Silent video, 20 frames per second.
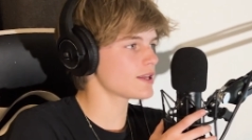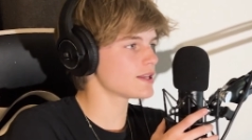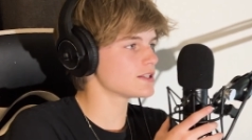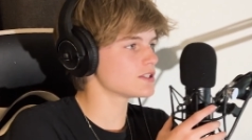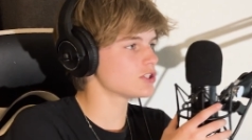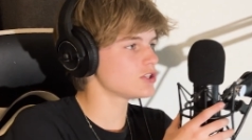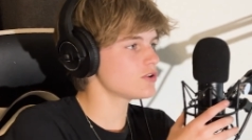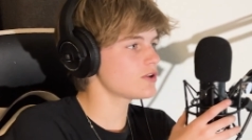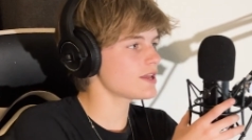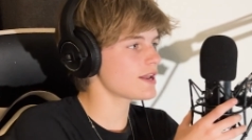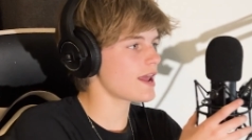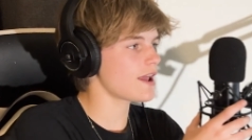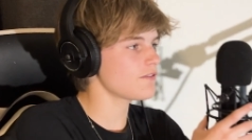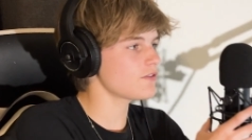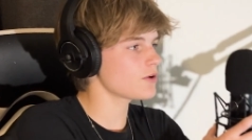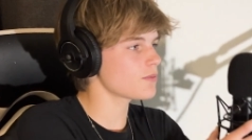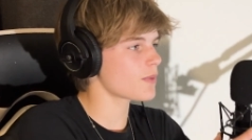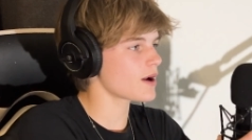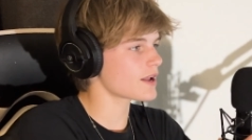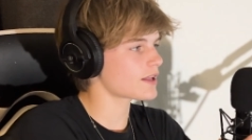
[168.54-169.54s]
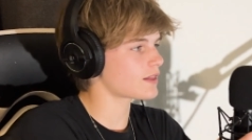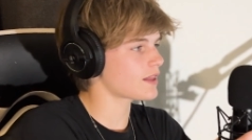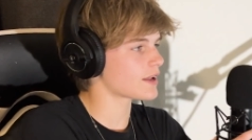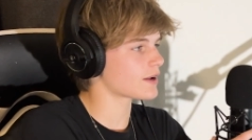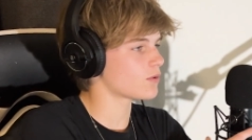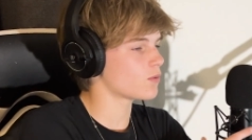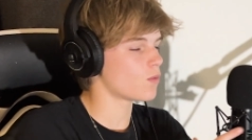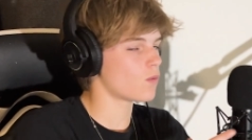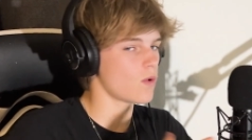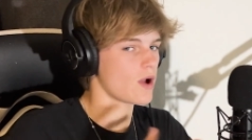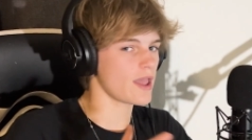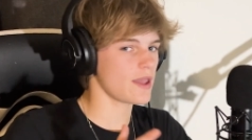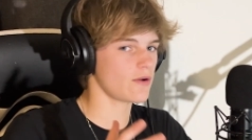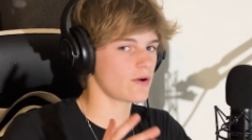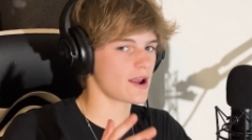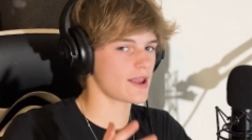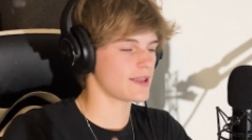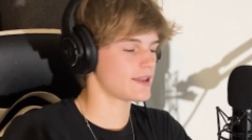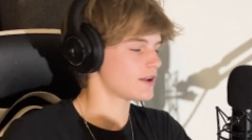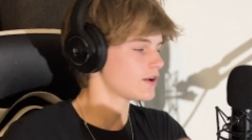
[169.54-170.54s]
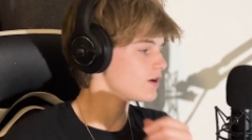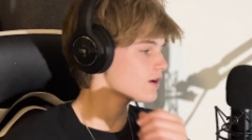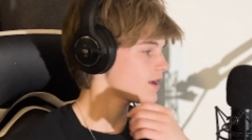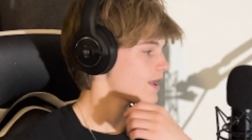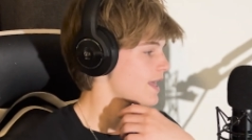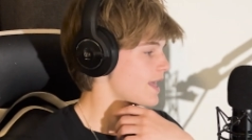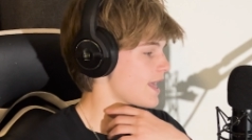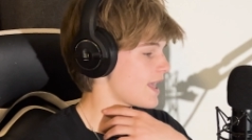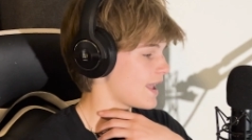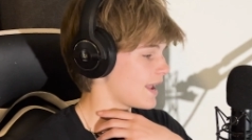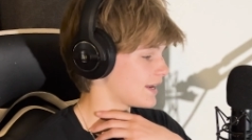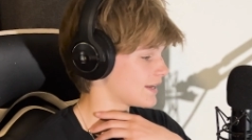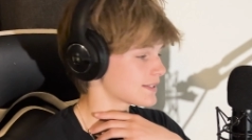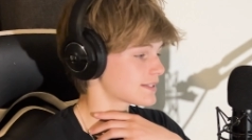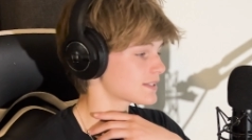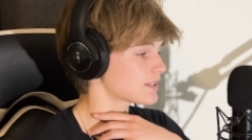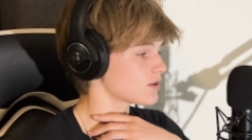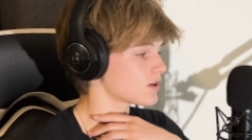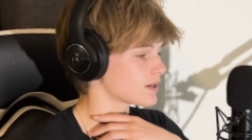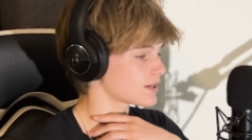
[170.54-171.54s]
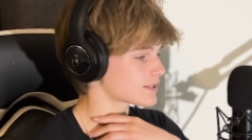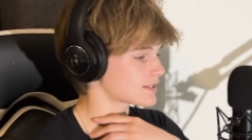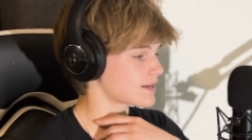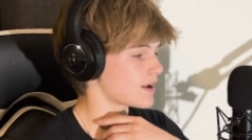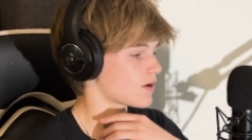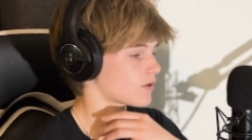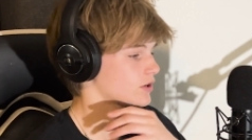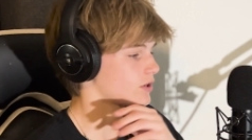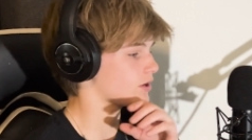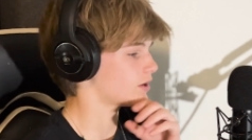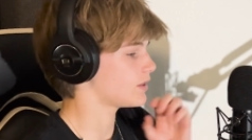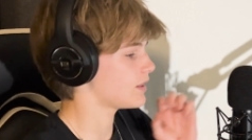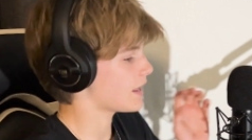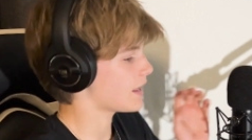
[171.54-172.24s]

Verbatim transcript: is you can have your mic like way right here, and it's still gonna sound good.